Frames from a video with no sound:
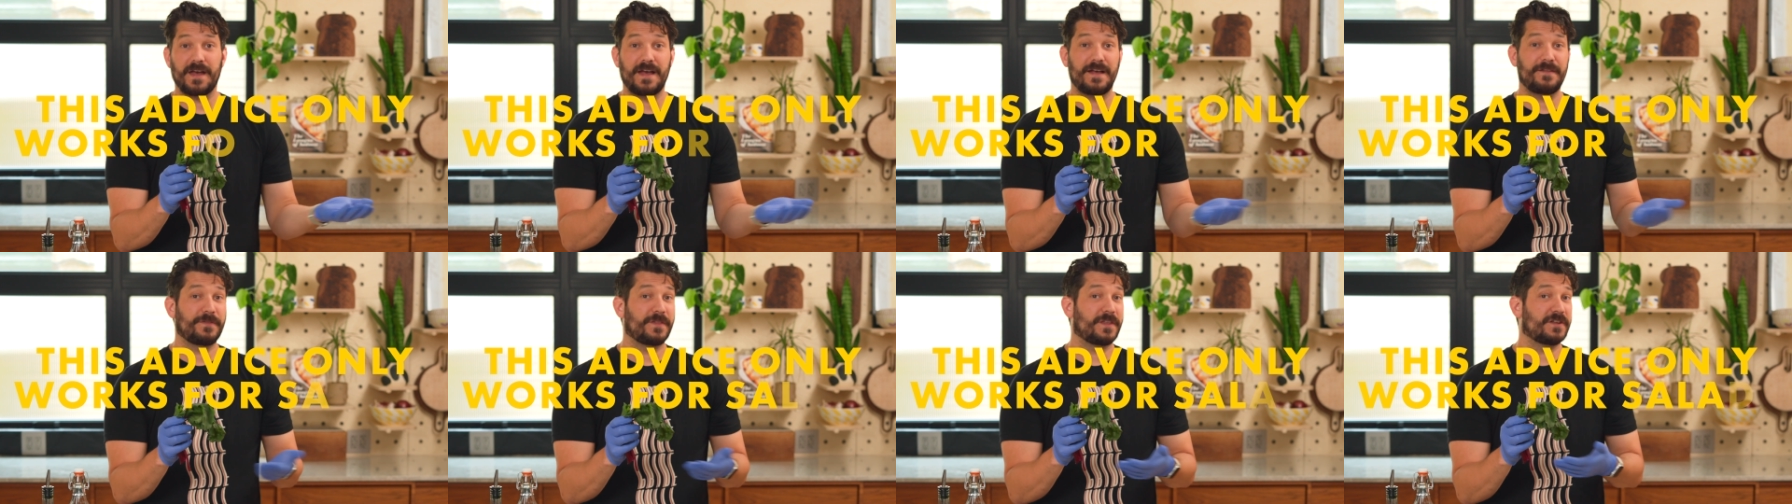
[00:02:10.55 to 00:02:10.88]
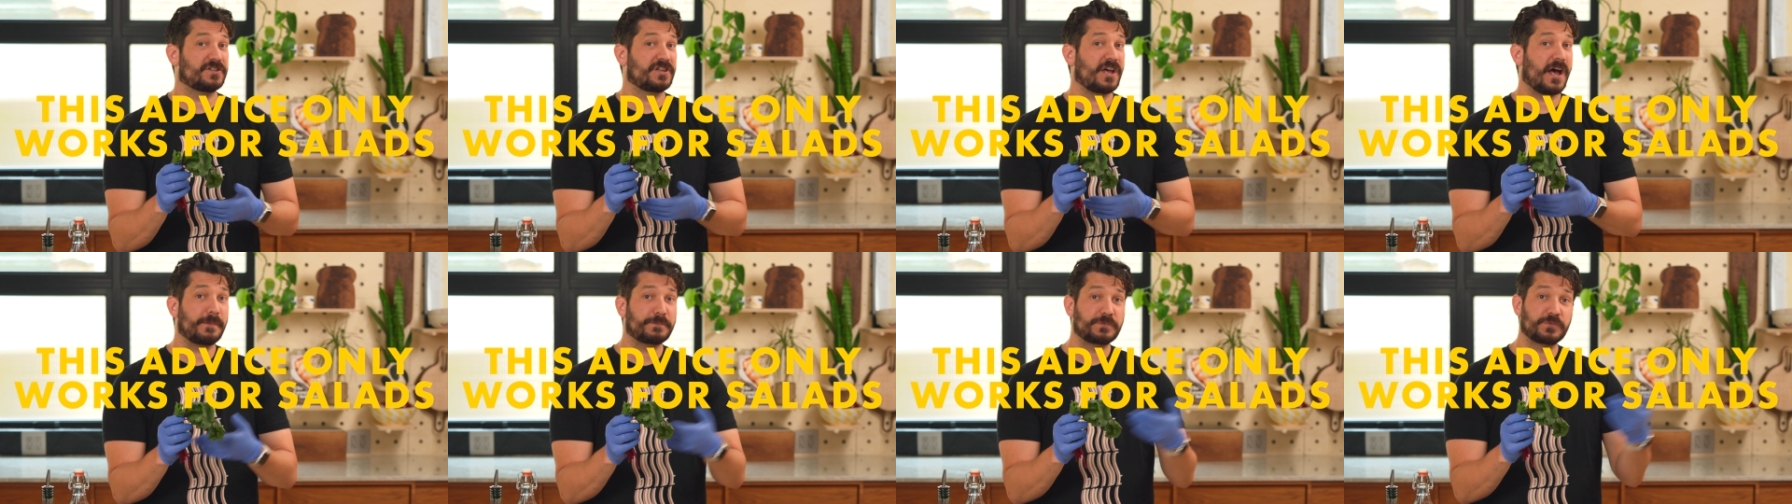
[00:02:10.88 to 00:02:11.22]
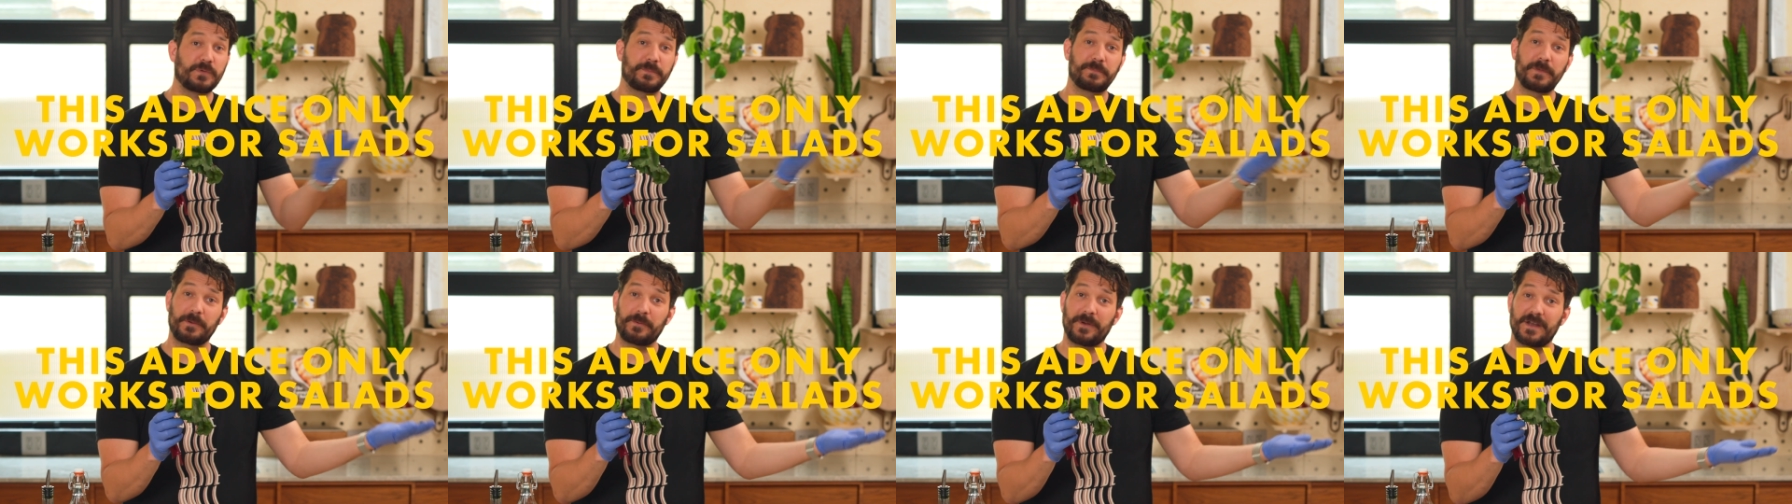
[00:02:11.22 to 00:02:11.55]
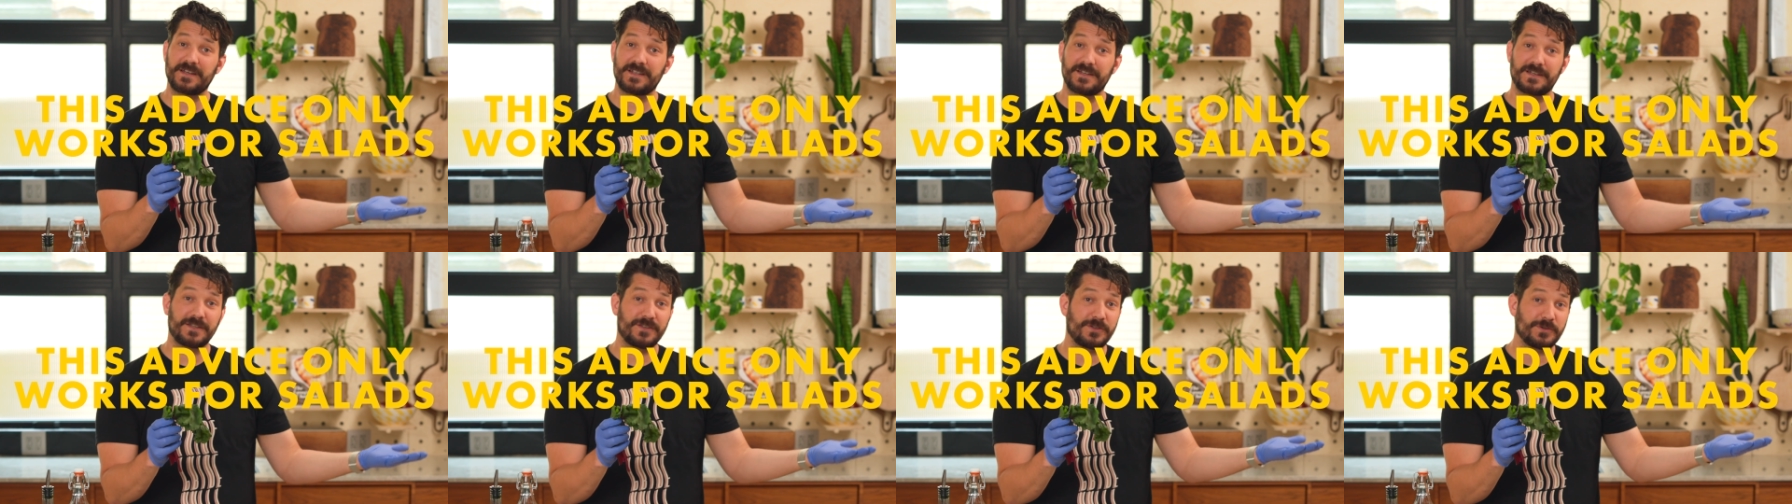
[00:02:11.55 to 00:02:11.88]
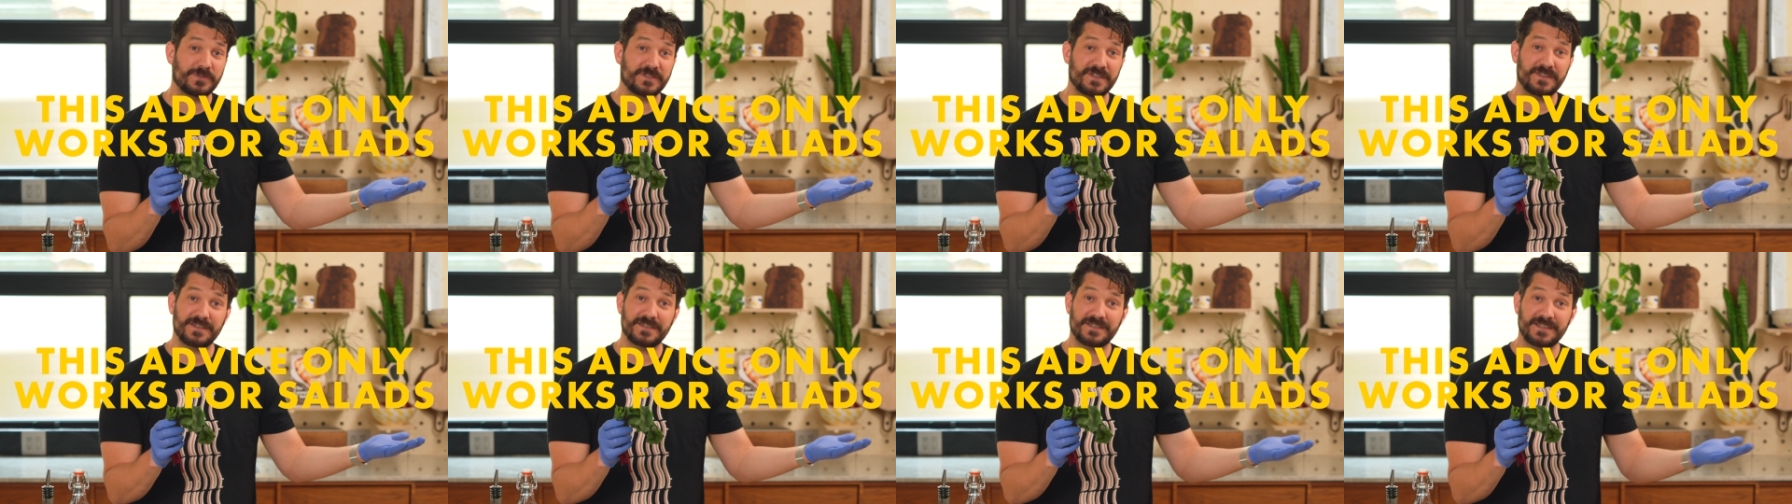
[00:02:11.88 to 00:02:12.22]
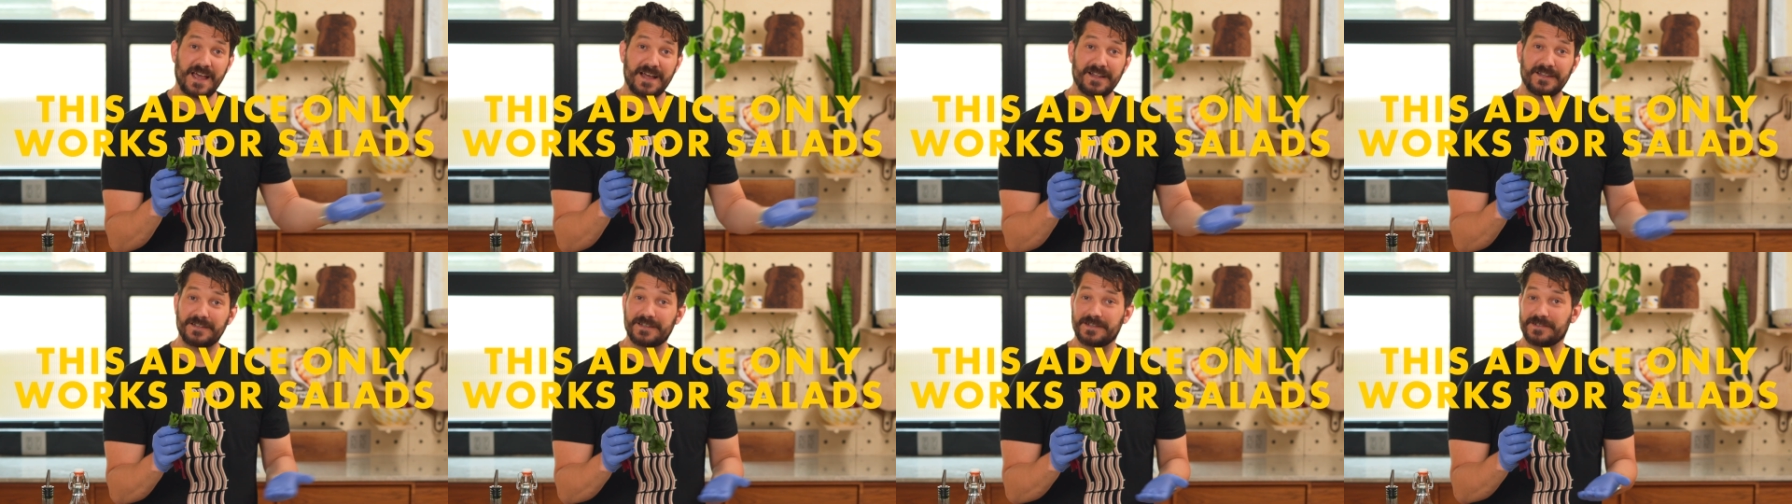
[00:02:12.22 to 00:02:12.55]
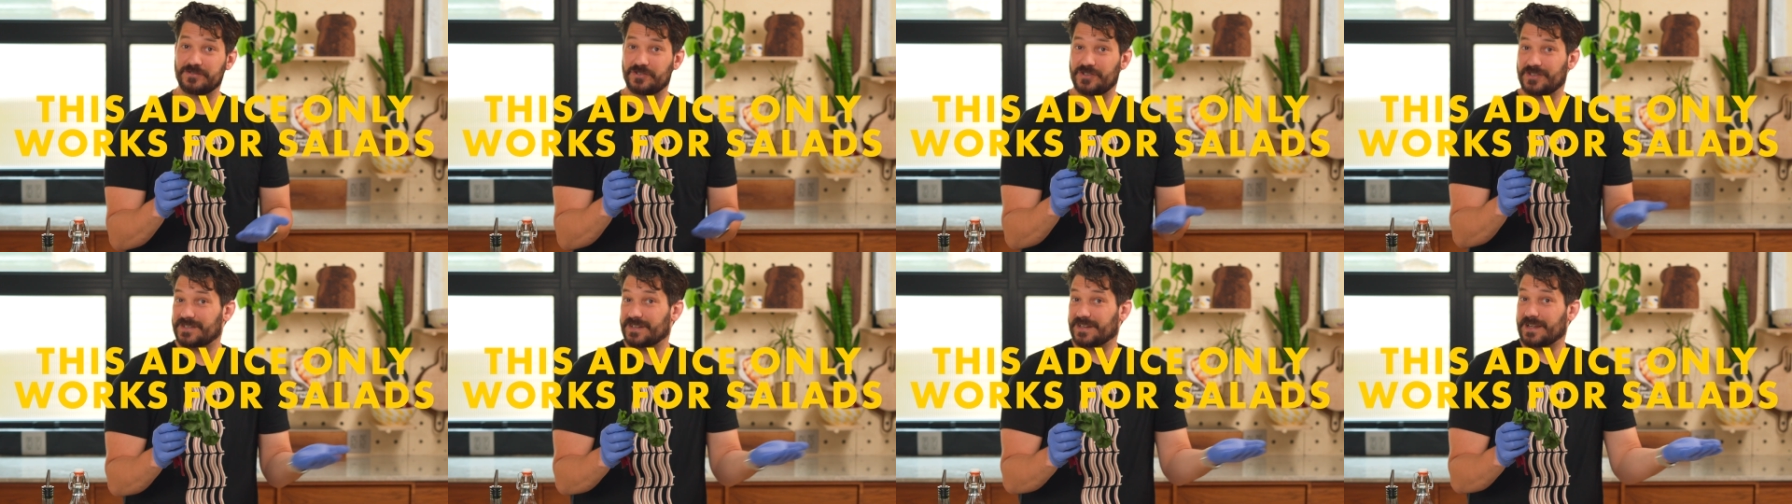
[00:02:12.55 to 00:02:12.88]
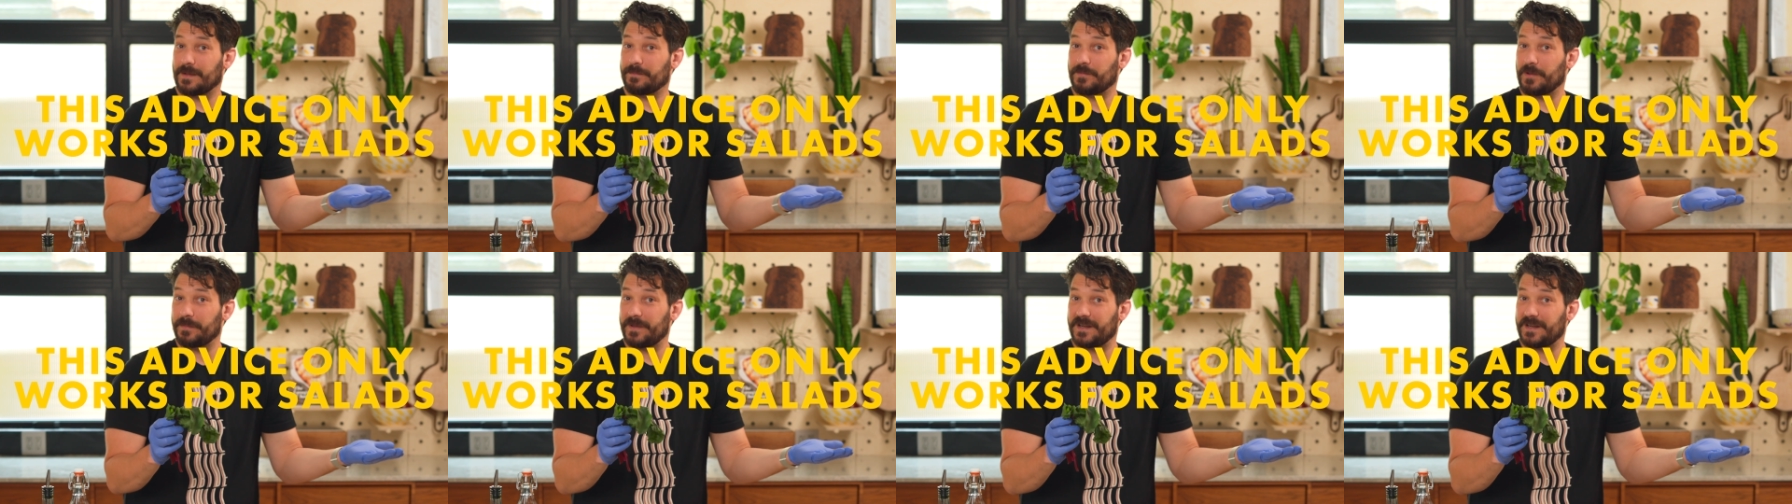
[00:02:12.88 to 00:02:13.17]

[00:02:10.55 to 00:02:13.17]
and the tops will be ready to use in the salad in just a couple